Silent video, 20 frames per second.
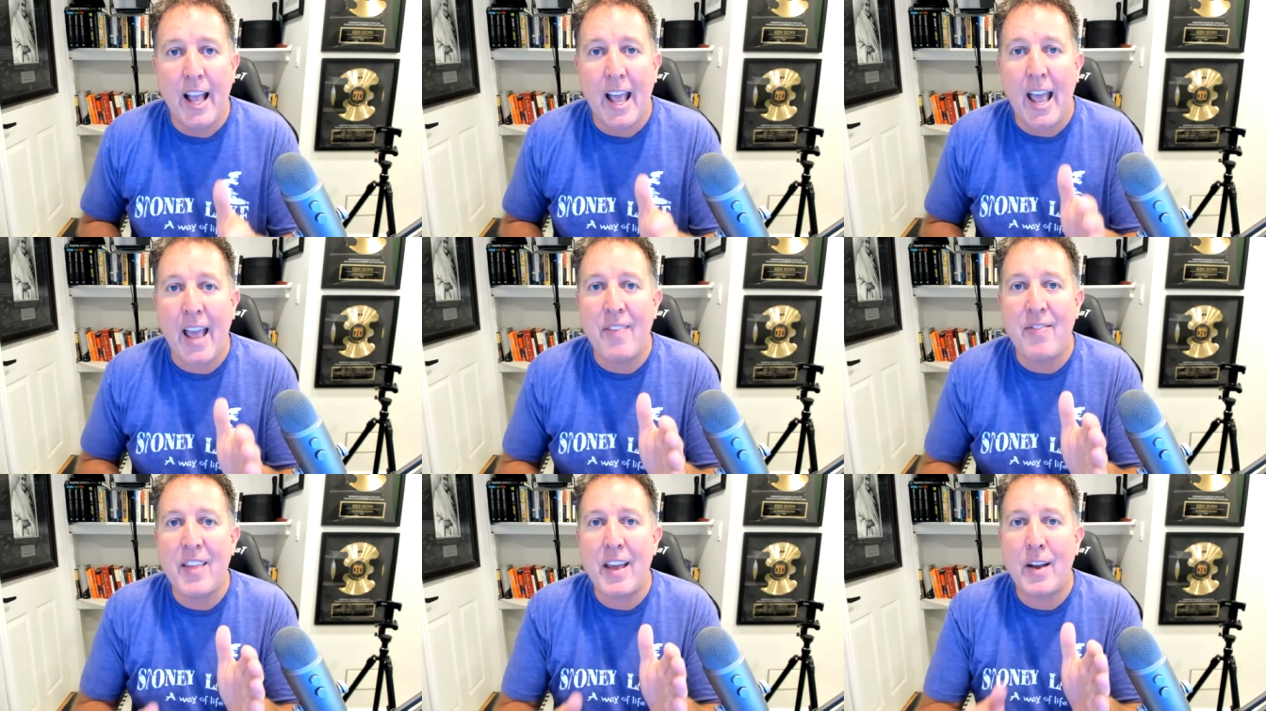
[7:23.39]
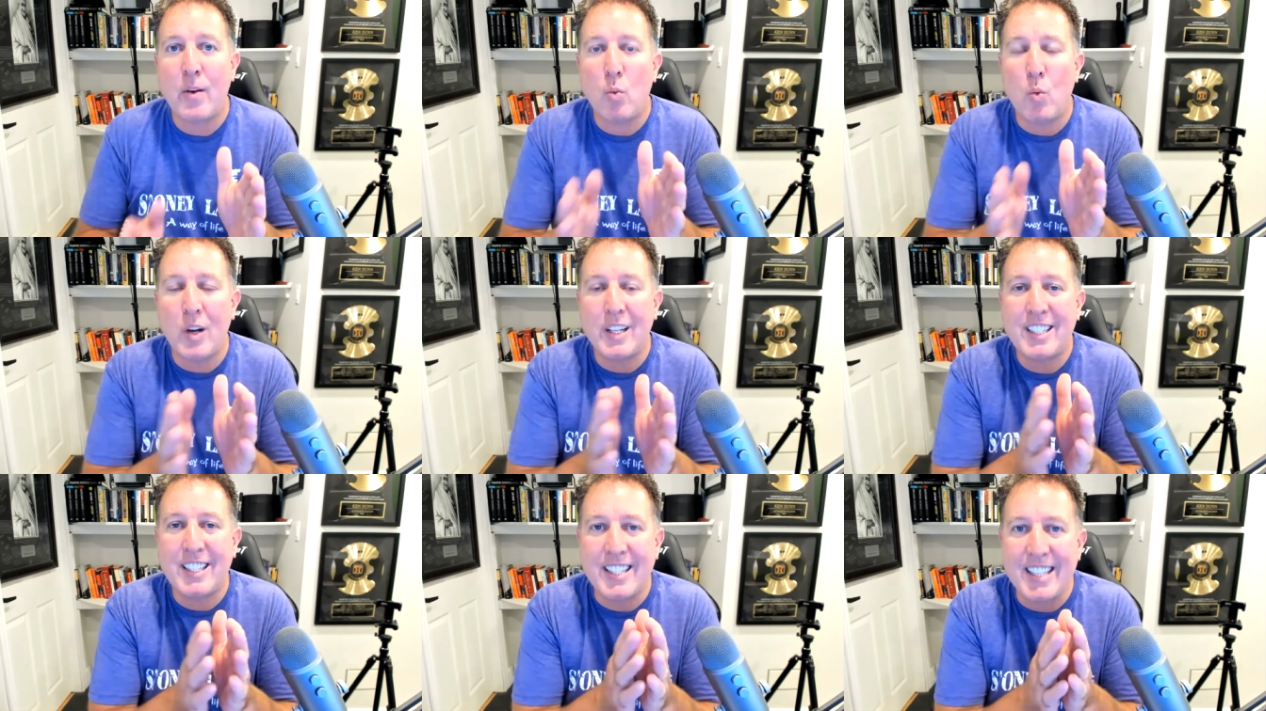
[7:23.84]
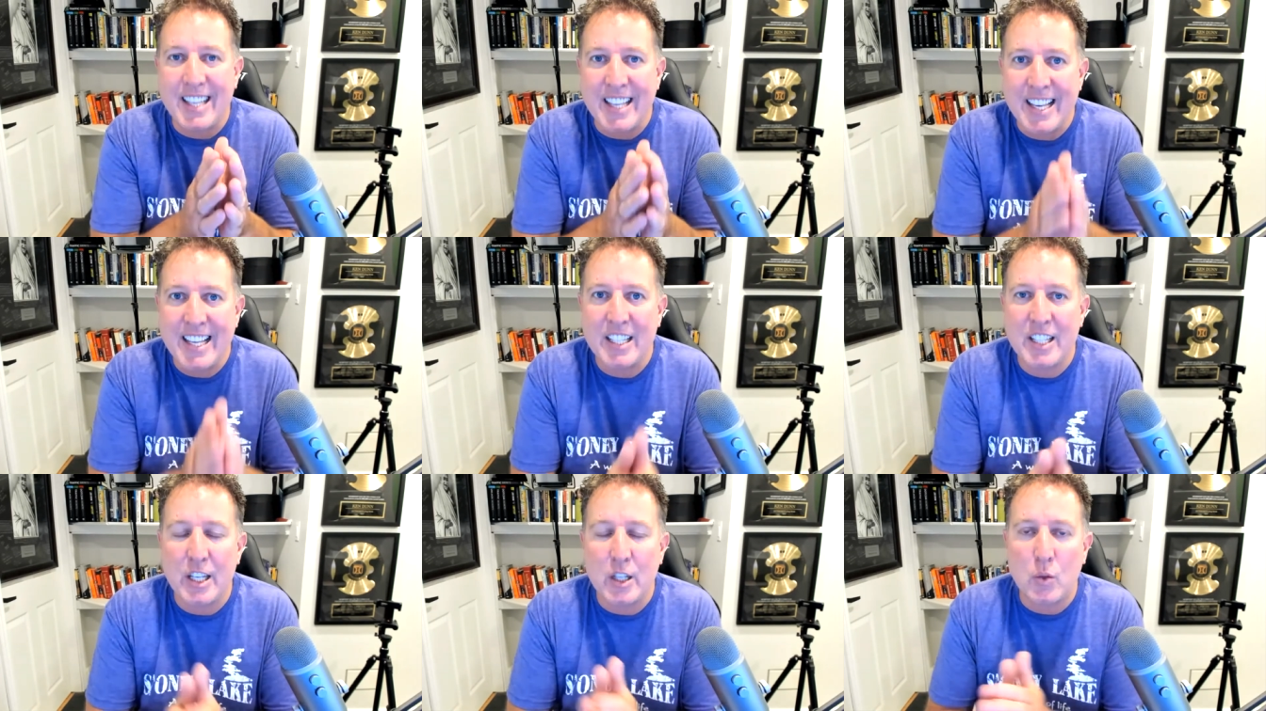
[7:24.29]
And then what's the
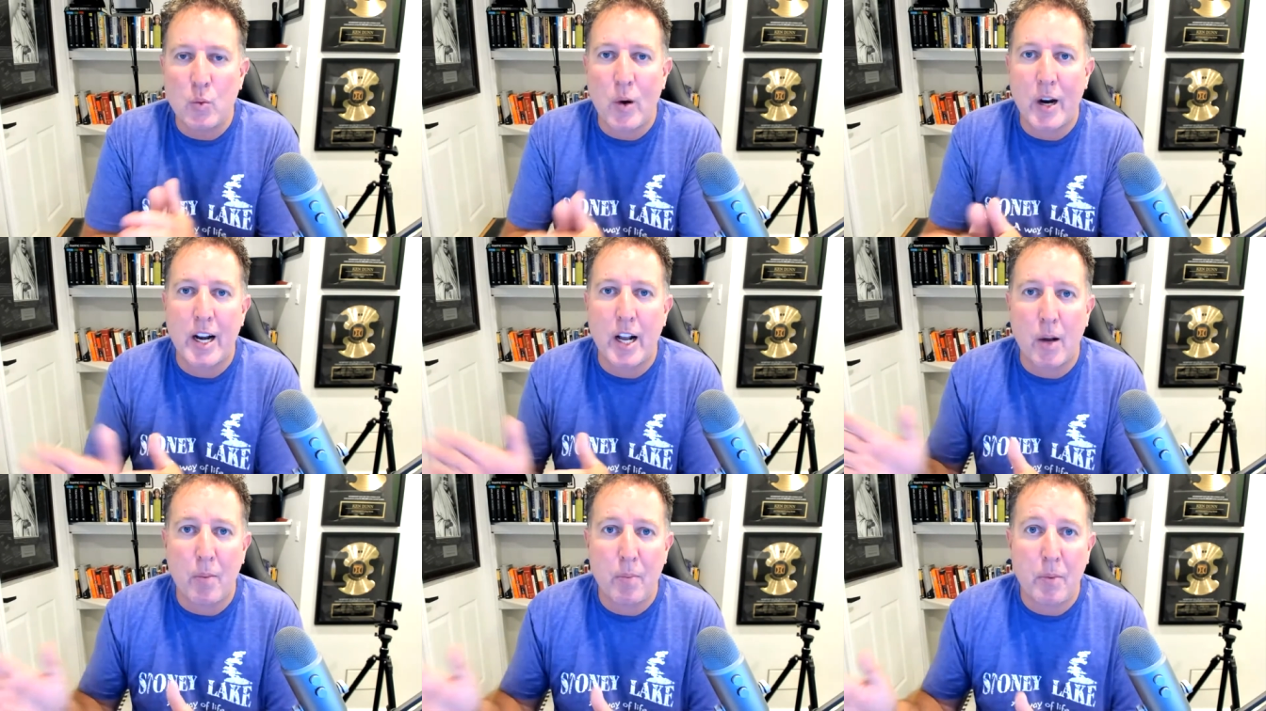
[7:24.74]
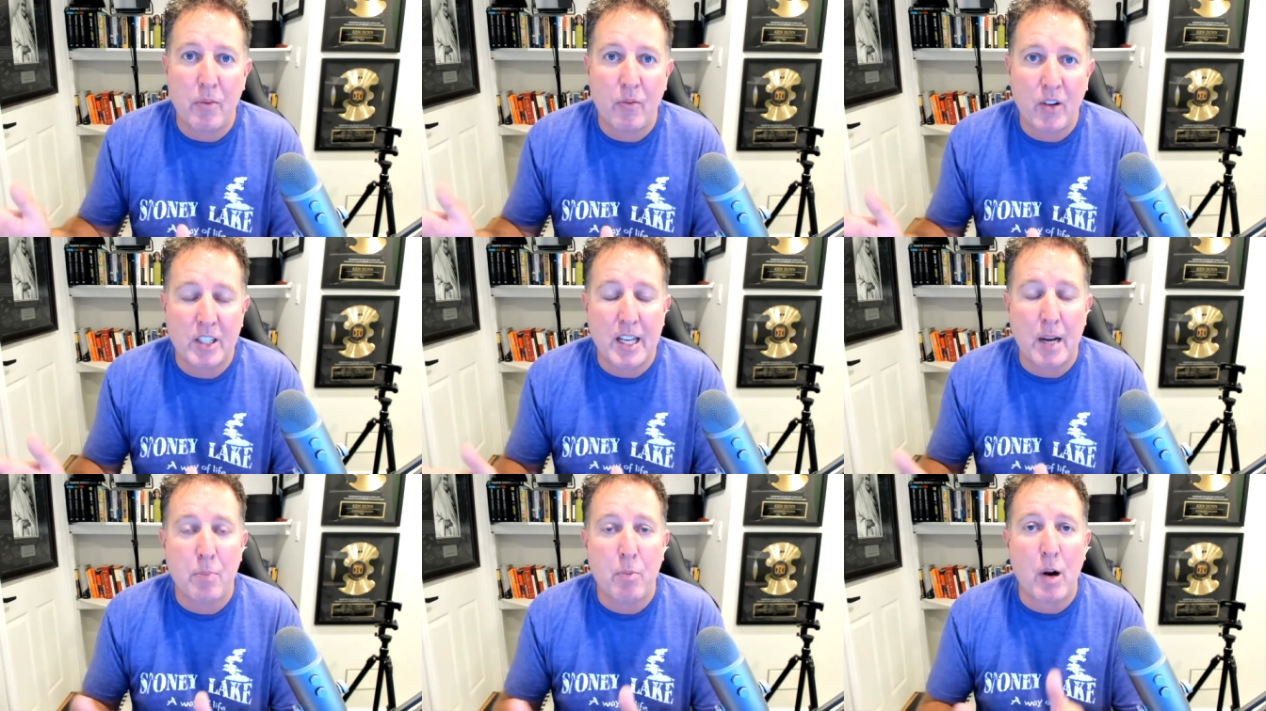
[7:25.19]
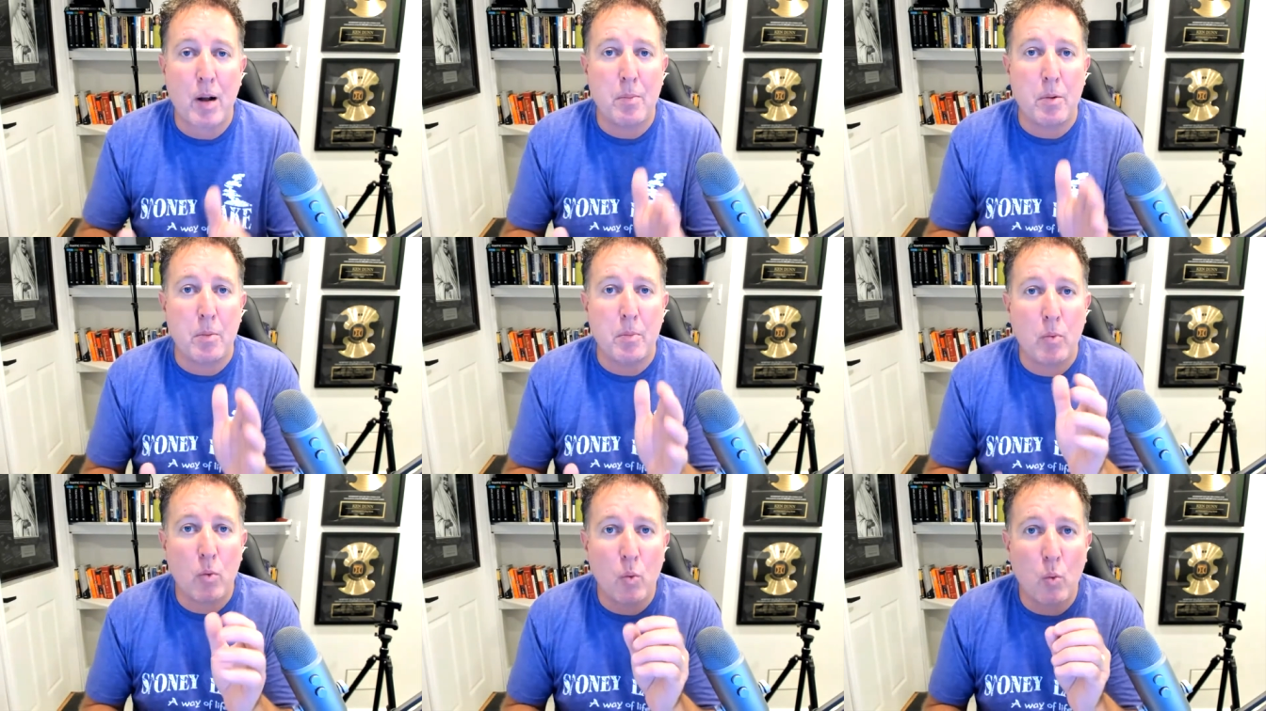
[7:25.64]
easiest way to help them fix that problem?